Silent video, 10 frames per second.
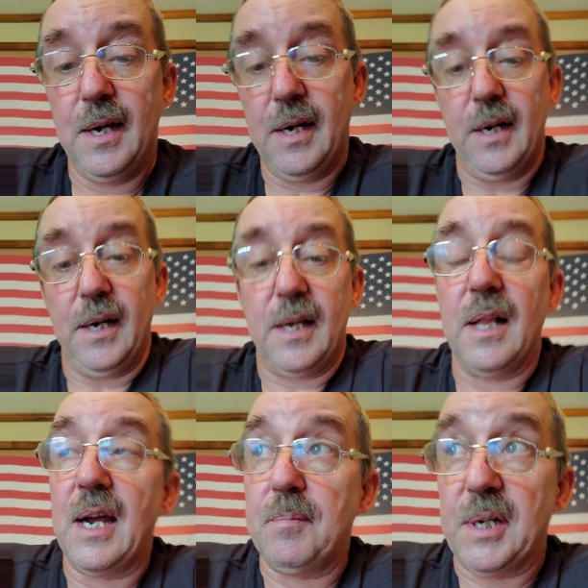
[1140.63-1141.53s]
He
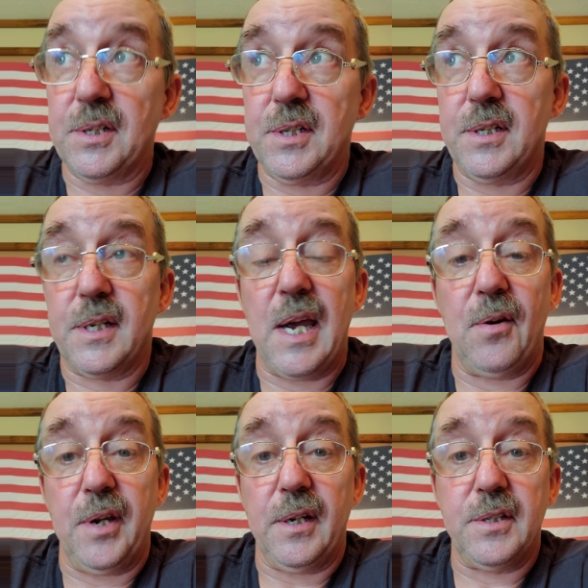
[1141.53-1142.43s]
declined because he's a
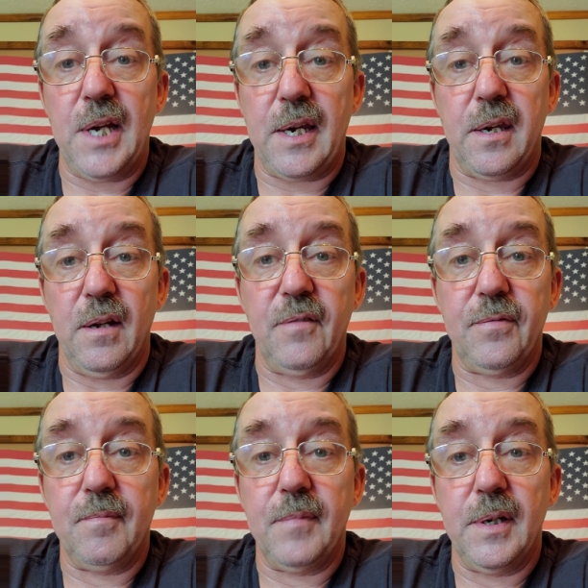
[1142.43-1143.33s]
county executive
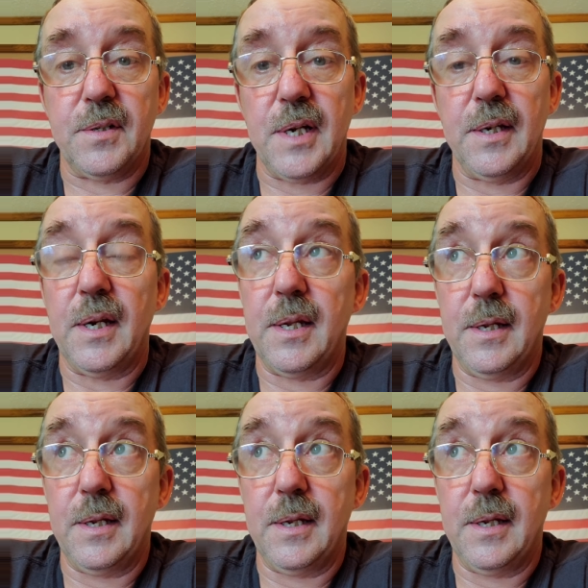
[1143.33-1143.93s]
and said that